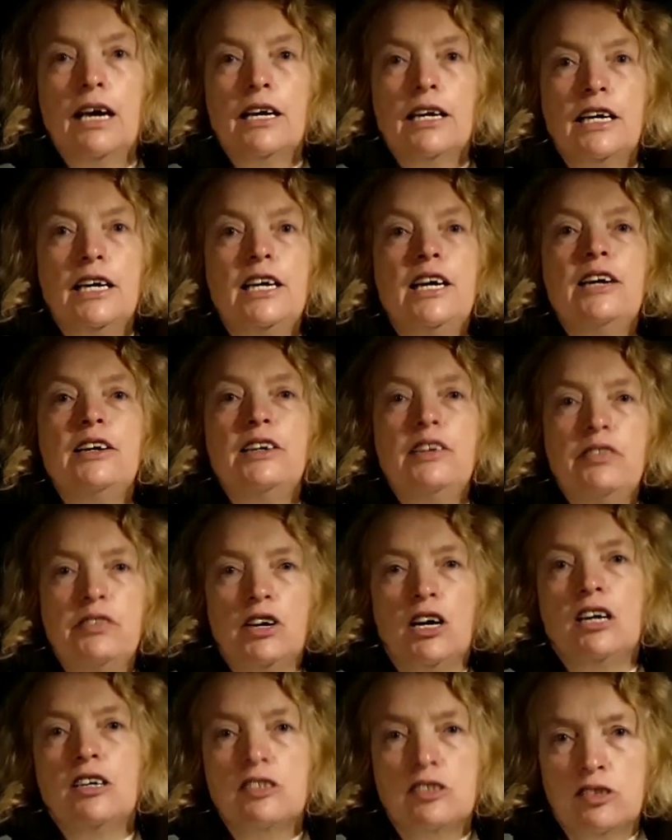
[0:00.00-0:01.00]
you know, you've
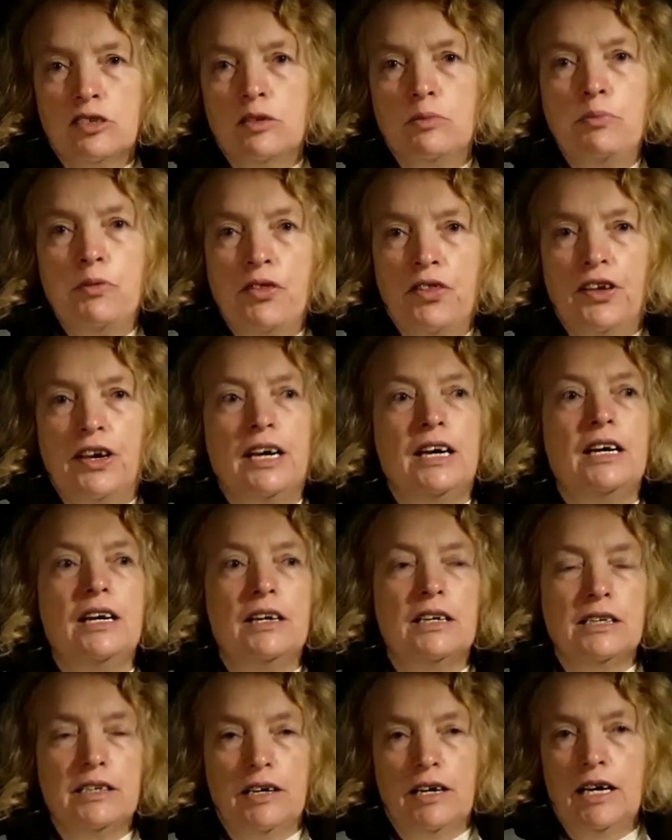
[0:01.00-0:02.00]
got something
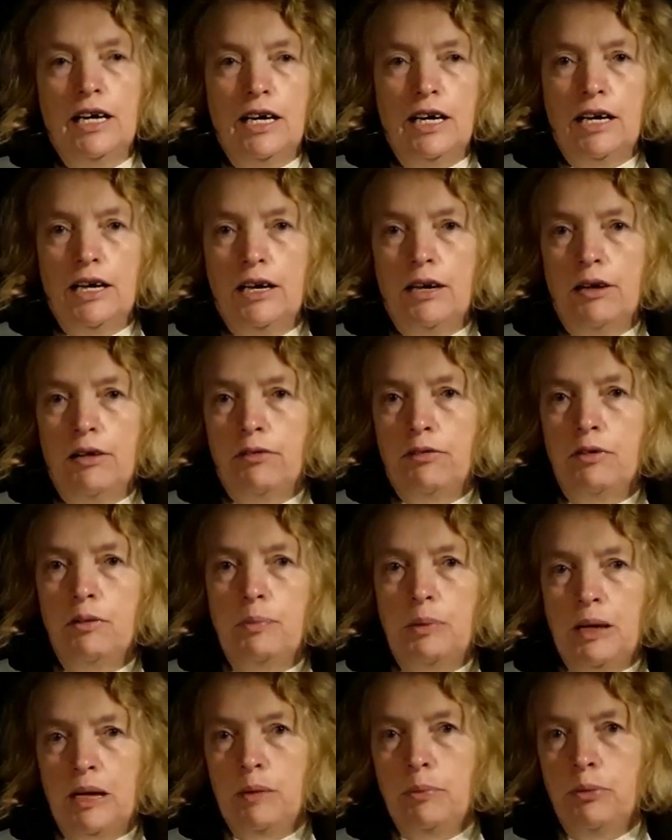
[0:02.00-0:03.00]
uh, for
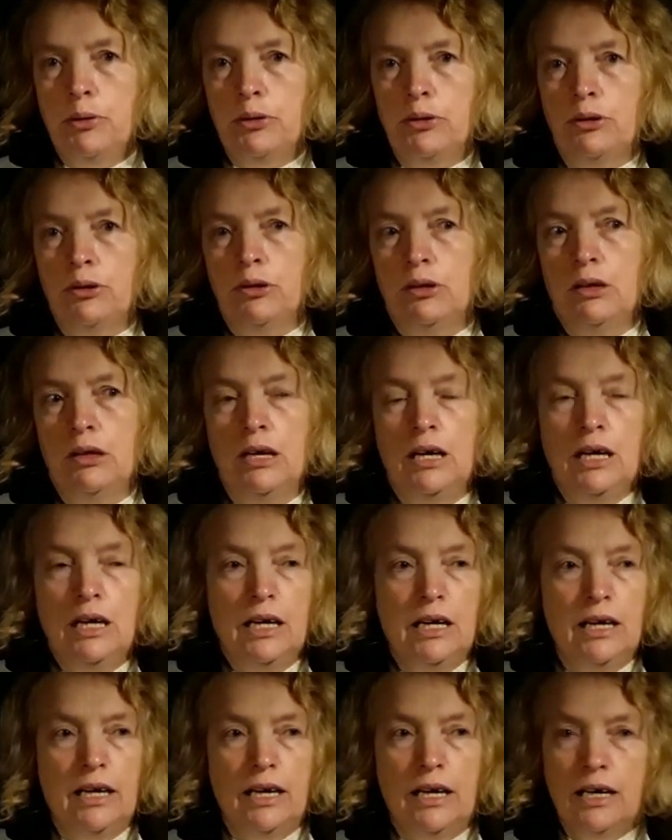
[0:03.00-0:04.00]
people
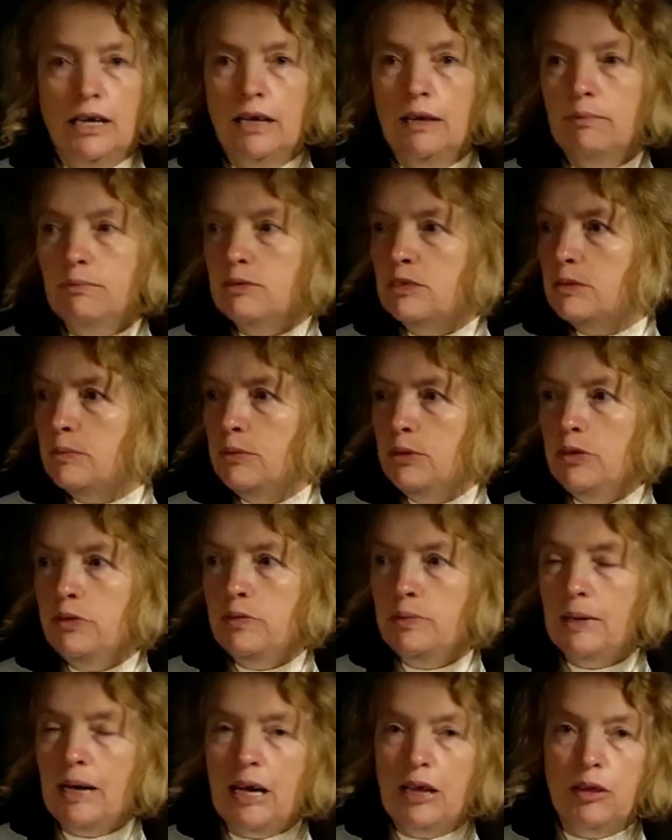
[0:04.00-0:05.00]
uh, to move
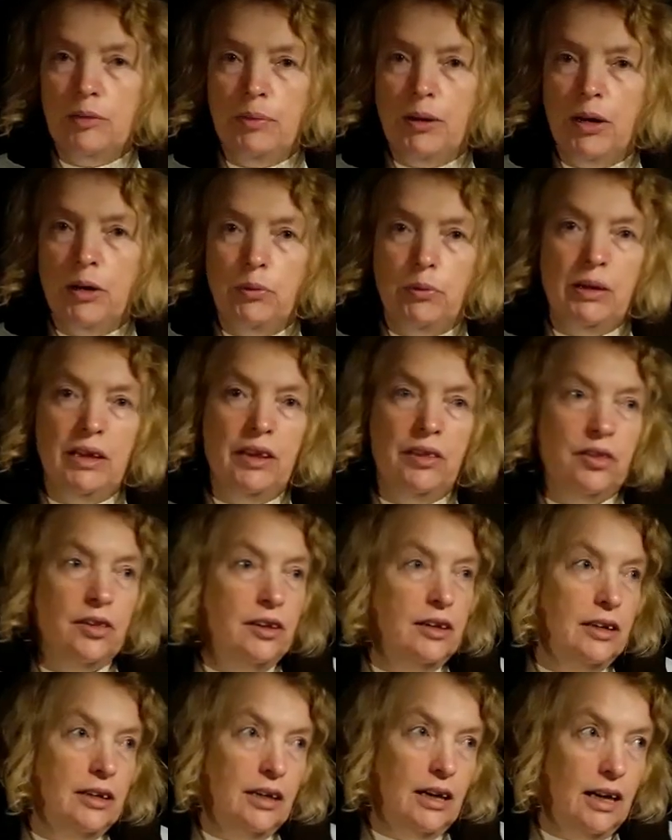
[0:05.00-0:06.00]
about the boat with
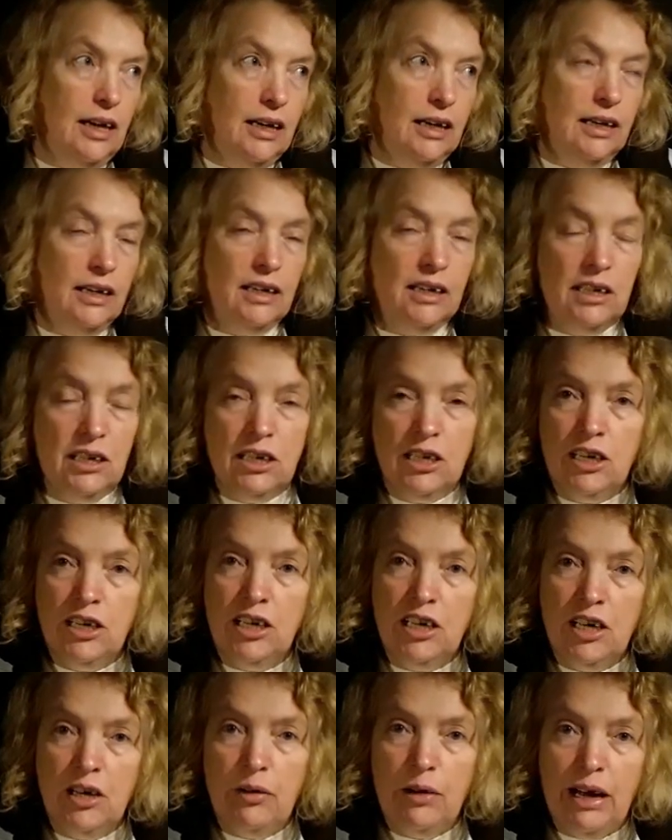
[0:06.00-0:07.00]
and uh, you can
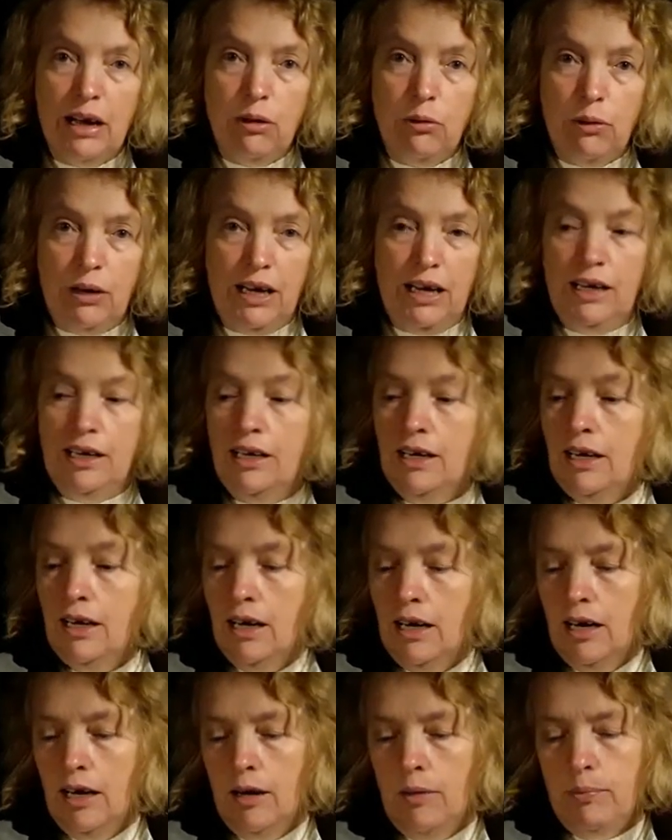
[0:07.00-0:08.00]
go out in.
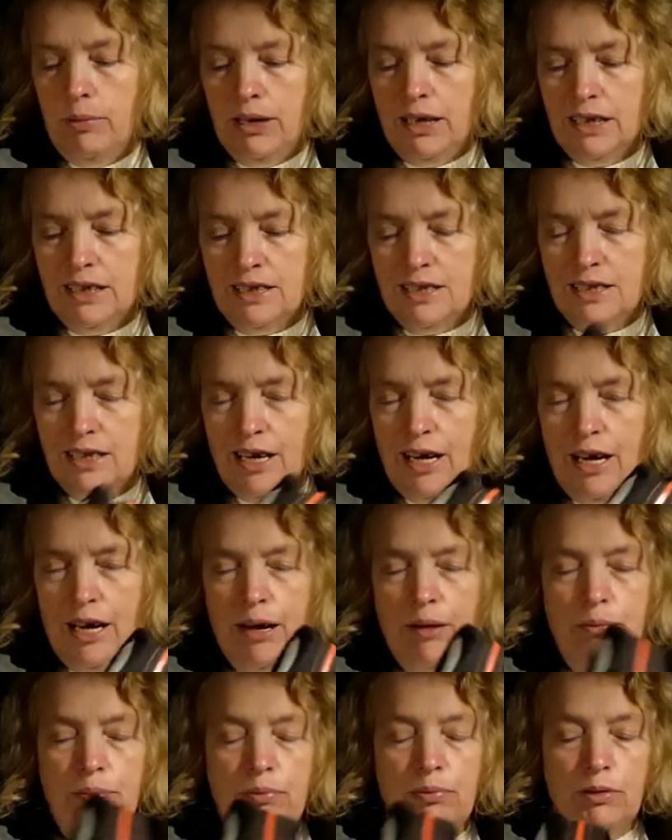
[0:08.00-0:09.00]
But
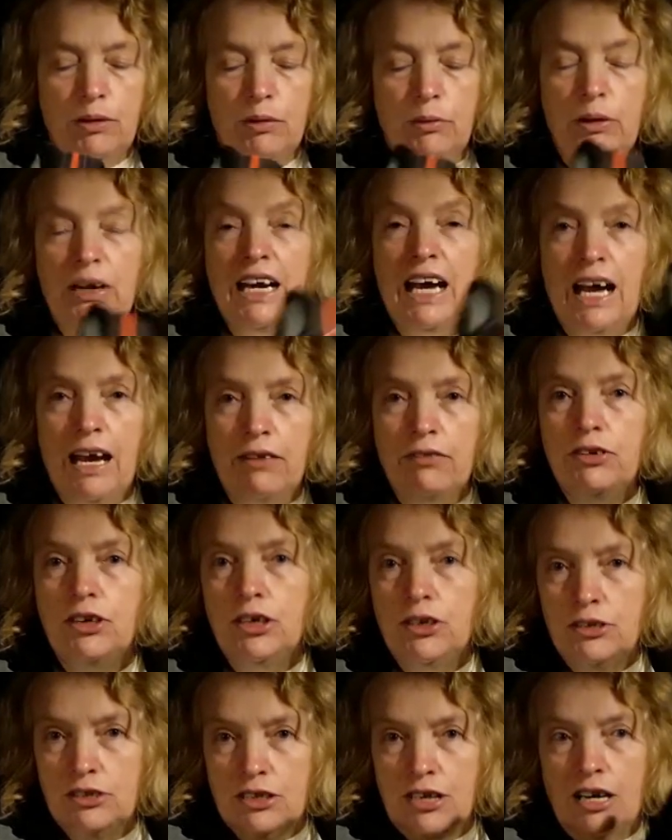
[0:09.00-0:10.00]
um, we have
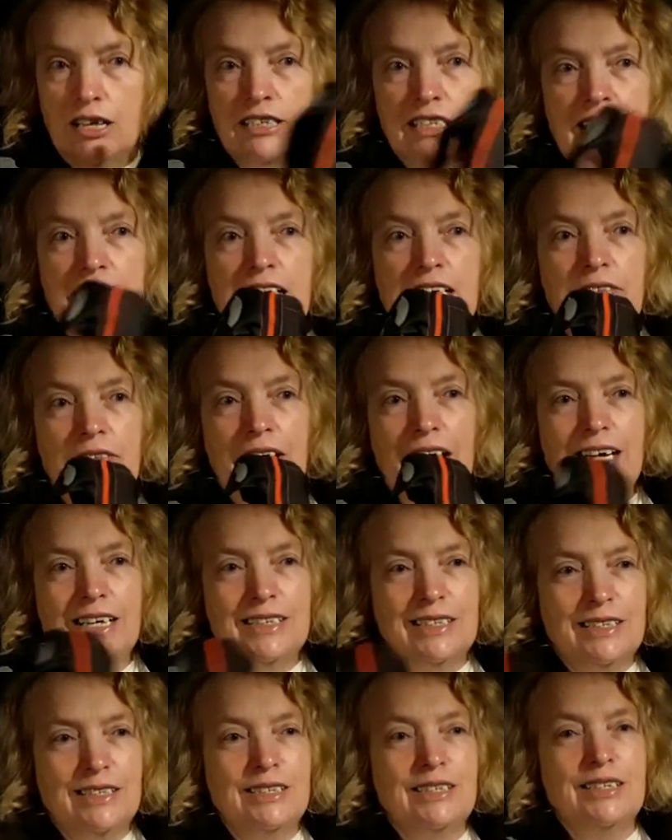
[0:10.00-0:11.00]
used our dinghy
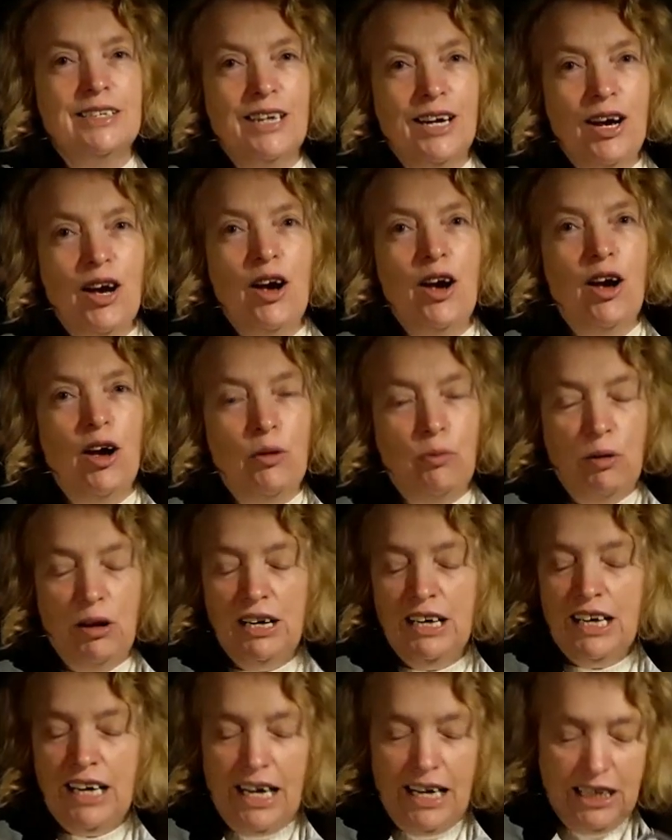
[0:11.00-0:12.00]
vest on one
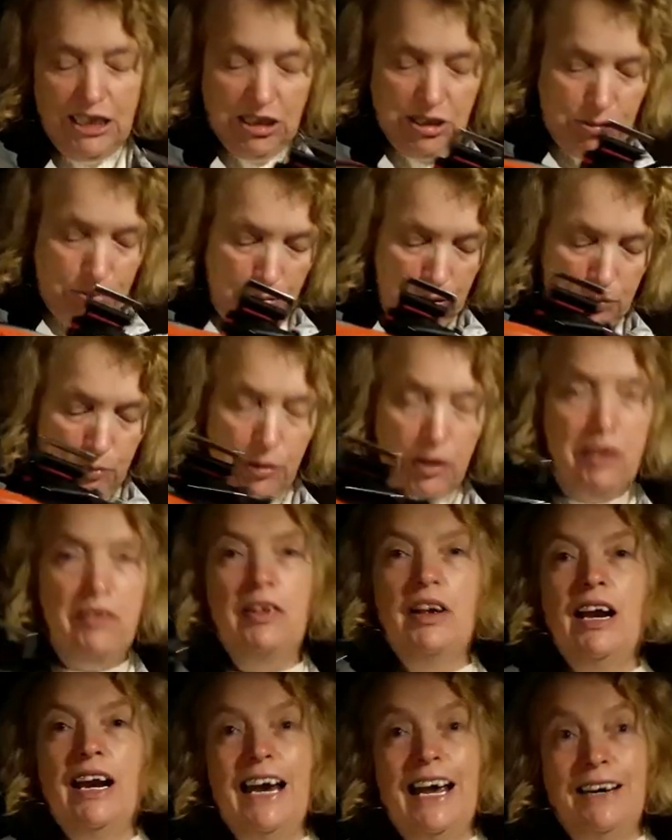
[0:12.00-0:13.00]
occasion when one of
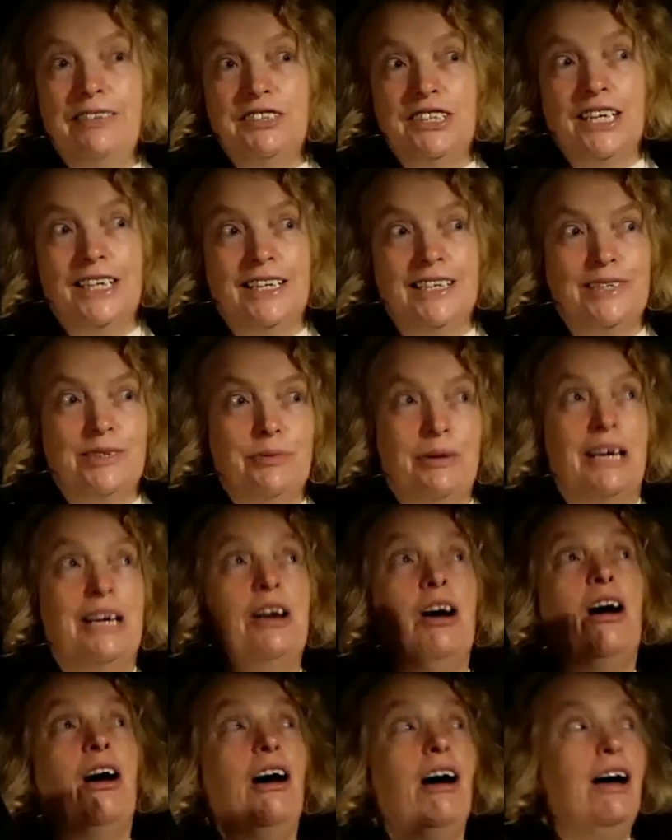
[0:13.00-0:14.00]
our life jackets went
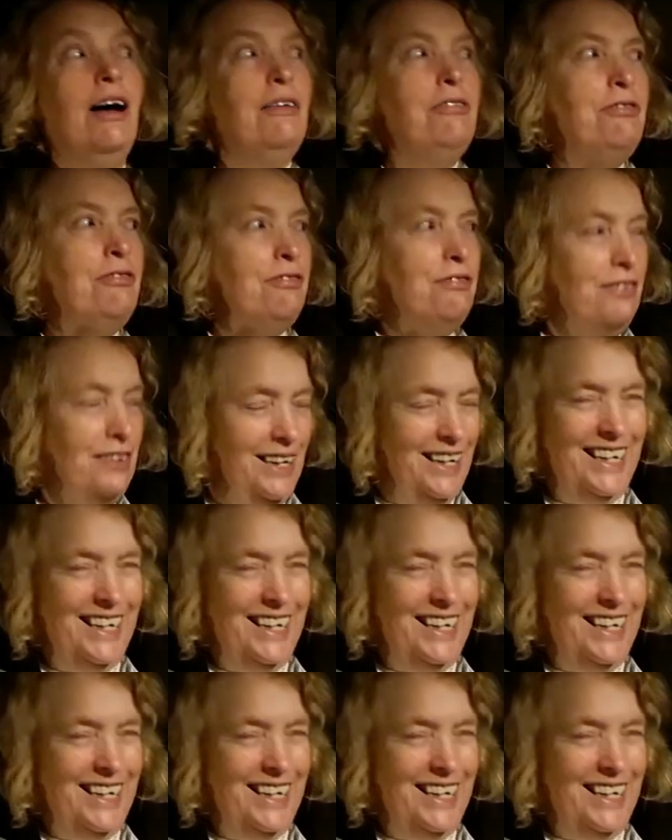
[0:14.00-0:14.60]
off.